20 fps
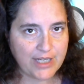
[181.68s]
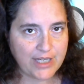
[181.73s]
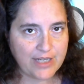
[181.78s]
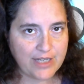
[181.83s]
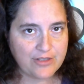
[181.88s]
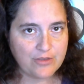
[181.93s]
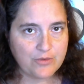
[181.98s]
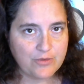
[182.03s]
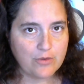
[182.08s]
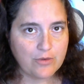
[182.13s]

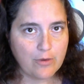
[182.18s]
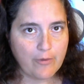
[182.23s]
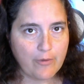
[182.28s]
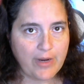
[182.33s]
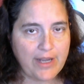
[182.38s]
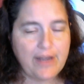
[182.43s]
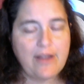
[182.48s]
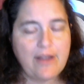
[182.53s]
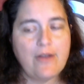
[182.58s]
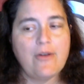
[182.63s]
Kanto Tour
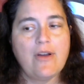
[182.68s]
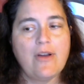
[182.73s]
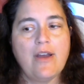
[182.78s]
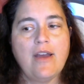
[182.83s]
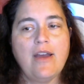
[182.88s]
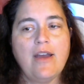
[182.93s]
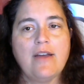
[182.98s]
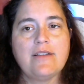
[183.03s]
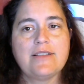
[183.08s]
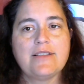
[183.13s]
right now.
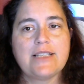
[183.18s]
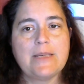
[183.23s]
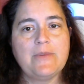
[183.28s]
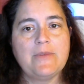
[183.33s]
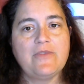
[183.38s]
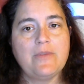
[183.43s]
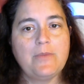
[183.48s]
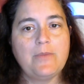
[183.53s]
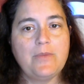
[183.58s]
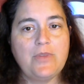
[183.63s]
Some
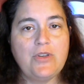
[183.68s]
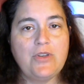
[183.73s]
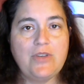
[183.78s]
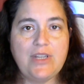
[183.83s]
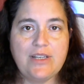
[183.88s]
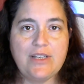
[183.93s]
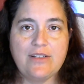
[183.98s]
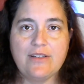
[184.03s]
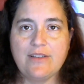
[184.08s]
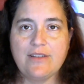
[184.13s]
of them you
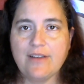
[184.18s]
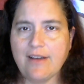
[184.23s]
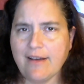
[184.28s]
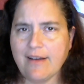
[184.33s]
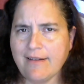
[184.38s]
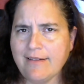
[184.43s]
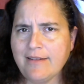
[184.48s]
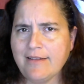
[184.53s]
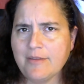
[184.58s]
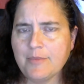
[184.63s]
needed to
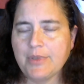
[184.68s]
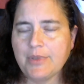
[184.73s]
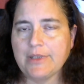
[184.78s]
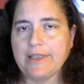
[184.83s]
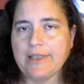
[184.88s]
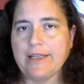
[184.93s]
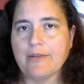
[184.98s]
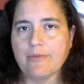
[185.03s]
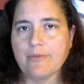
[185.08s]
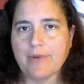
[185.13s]
kind of
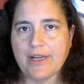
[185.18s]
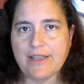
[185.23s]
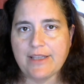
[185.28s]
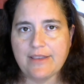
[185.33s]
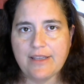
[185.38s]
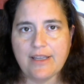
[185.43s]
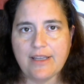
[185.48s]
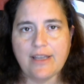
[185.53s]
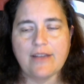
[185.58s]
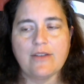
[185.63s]
complete
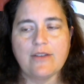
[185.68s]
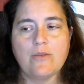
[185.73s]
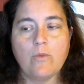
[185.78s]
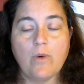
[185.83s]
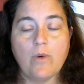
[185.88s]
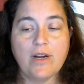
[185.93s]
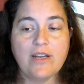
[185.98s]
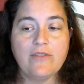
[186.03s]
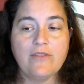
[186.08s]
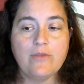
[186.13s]
right then.
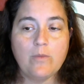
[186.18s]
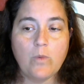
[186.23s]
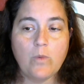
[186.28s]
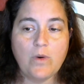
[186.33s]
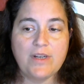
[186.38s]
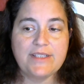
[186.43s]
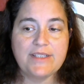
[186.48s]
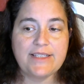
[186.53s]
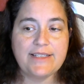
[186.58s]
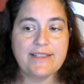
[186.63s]
One of them
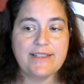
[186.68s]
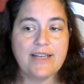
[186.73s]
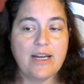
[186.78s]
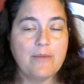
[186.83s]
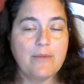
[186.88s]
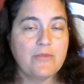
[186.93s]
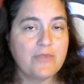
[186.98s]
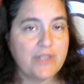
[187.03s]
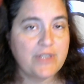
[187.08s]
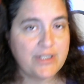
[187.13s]
was a
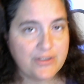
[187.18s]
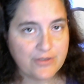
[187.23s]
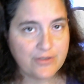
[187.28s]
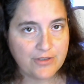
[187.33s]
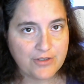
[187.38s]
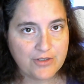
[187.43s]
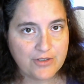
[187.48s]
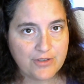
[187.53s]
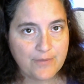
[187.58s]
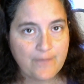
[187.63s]
timed
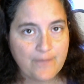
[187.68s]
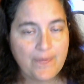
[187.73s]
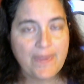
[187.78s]
research